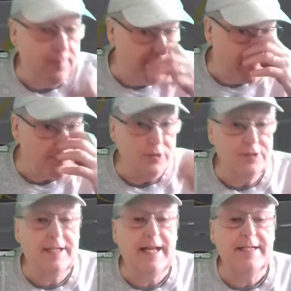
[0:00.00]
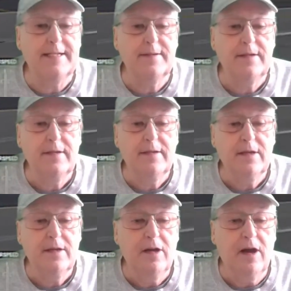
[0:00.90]
Flaps are set
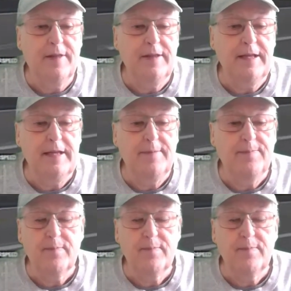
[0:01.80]
on the